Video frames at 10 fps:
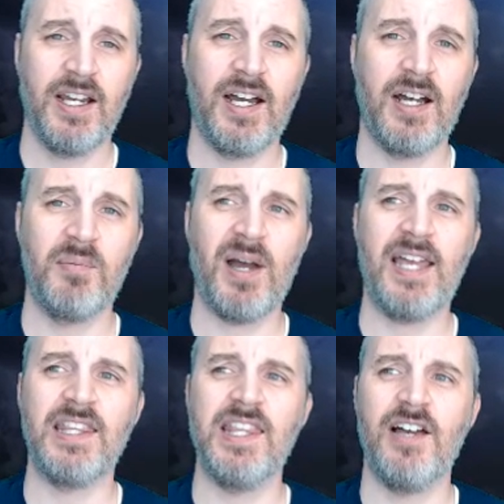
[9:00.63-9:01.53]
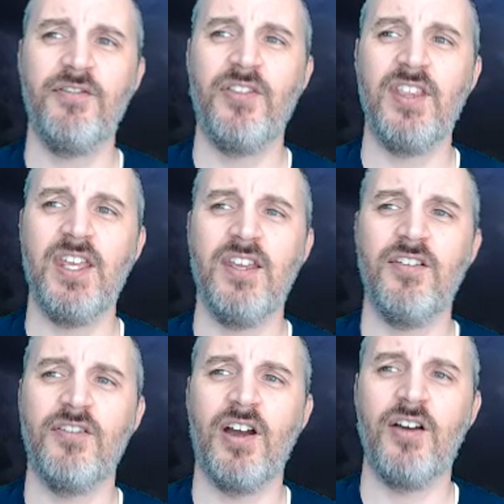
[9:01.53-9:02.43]
I love the
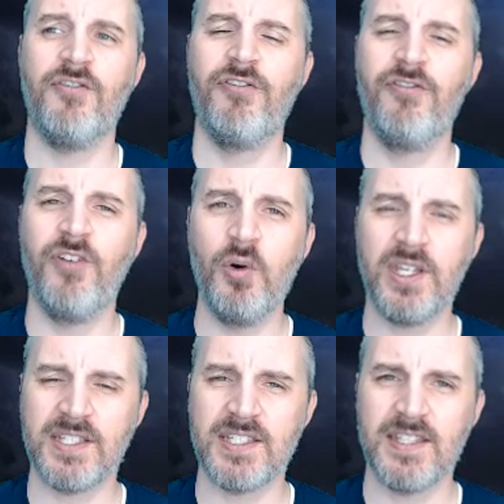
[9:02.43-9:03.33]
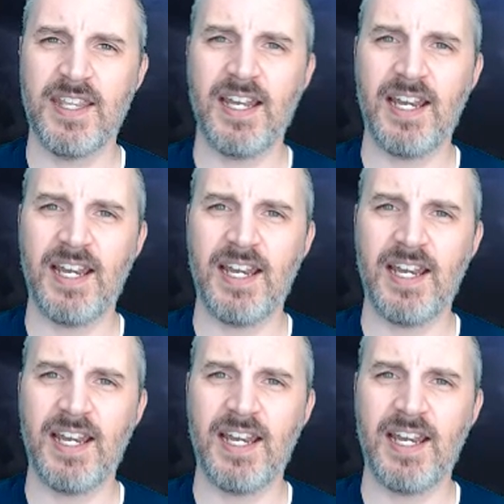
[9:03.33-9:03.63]
focus that it